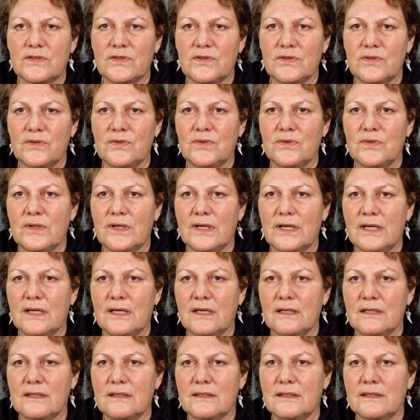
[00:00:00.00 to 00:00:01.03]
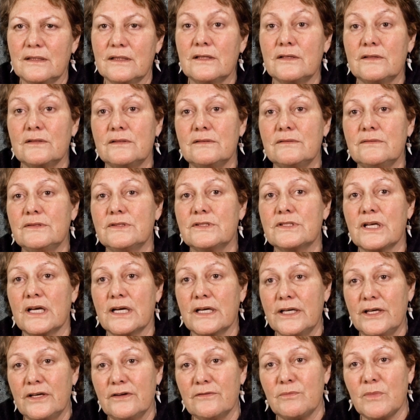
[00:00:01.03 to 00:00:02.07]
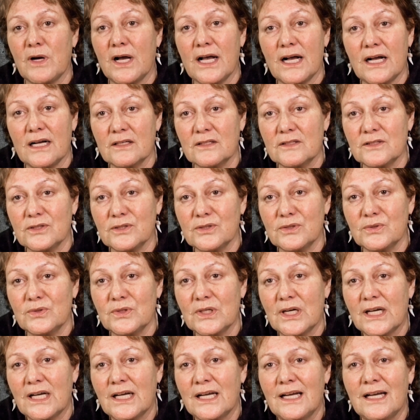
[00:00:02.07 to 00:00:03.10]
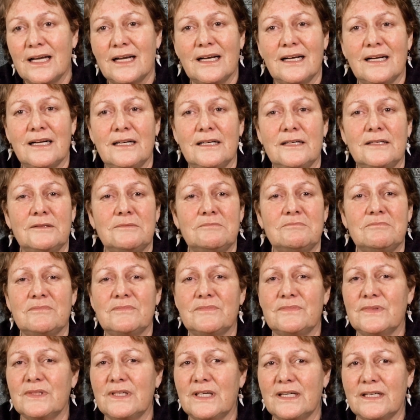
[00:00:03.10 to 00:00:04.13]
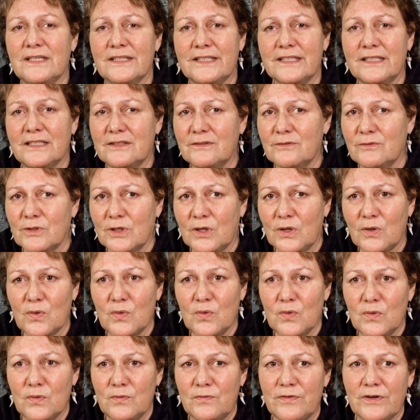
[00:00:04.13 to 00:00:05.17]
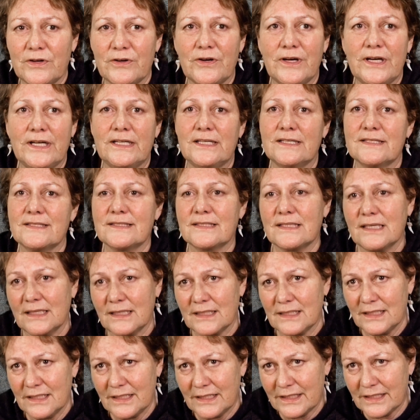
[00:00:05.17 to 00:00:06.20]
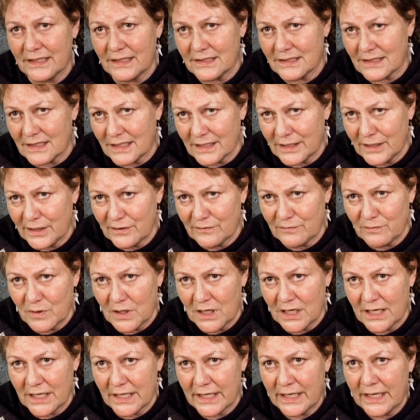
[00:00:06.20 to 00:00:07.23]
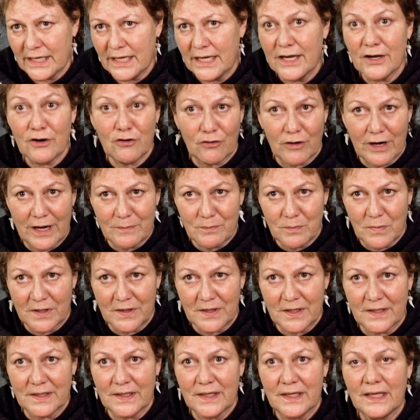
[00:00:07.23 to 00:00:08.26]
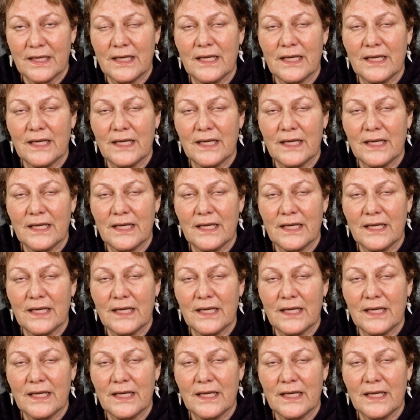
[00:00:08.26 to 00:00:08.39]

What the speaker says: to the tangi of my uncle. I can recall very distinctly the tangi of my grandmother.